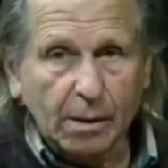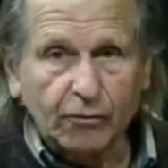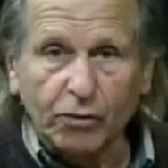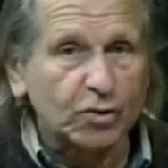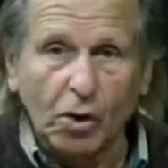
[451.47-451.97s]

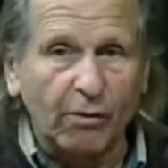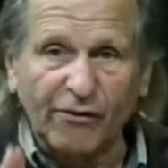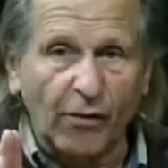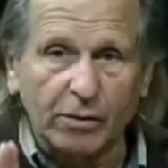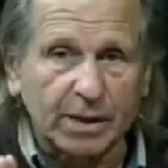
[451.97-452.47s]
True story,
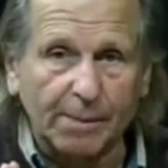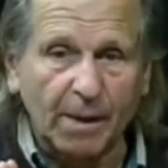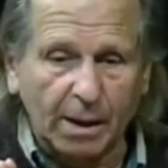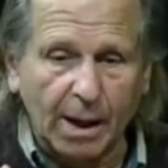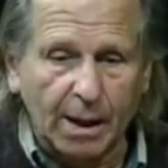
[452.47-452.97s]
folks. I'm
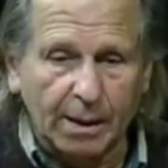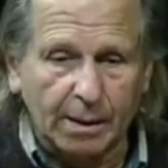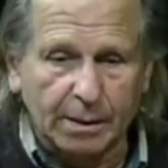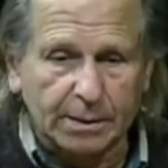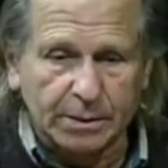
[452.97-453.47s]
not lying,
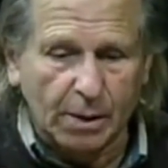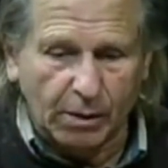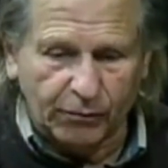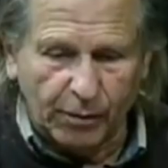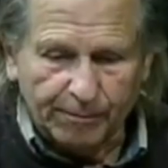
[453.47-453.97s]
and this is
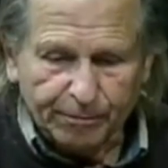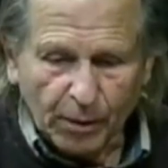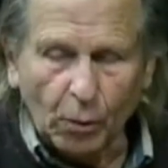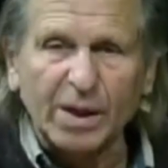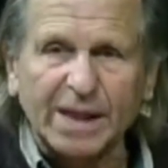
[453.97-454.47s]
all true.
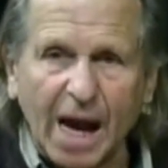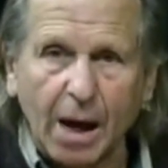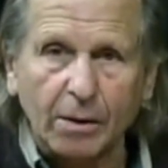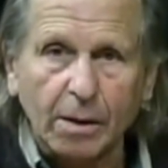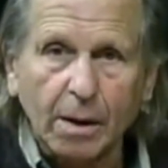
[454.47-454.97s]
Went
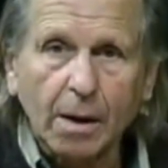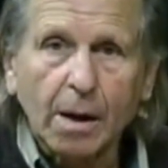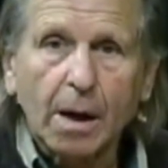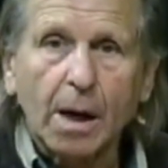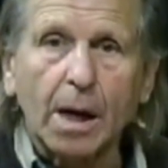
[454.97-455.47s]
down,
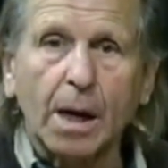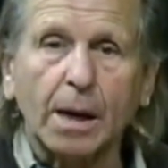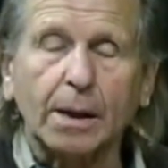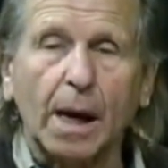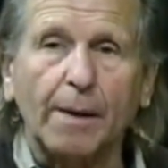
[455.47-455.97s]

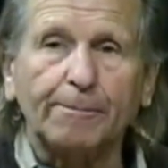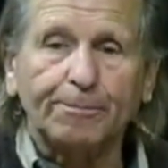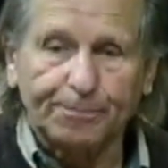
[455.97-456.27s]
and um,